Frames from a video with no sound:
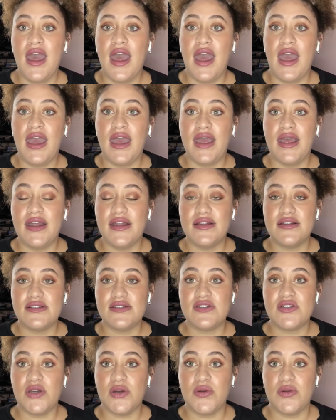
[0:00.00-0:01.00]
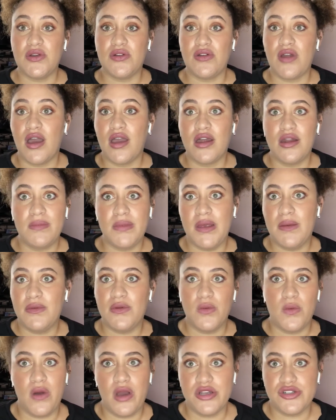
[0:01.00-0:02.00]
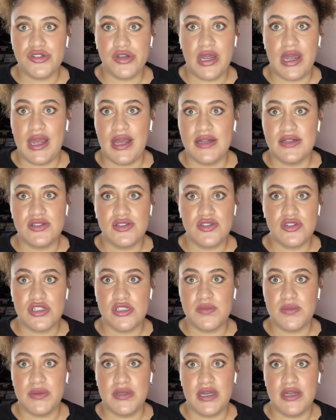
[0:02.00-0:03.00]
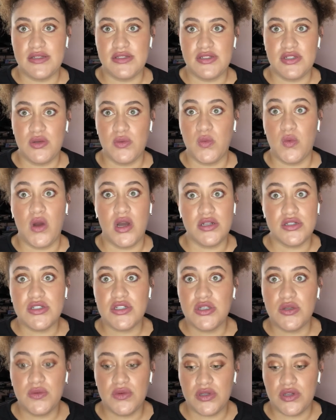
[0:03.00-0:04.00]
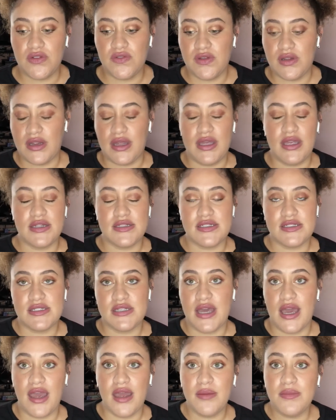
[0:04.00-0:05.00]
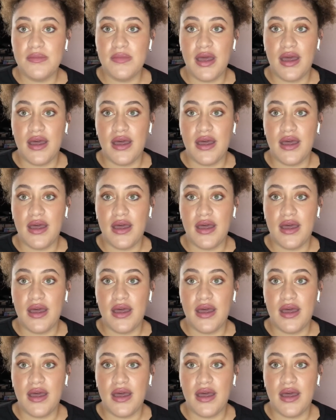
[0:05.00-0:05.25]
And so you're not going to be able to wash your hands just because you want to and you feel like it's time.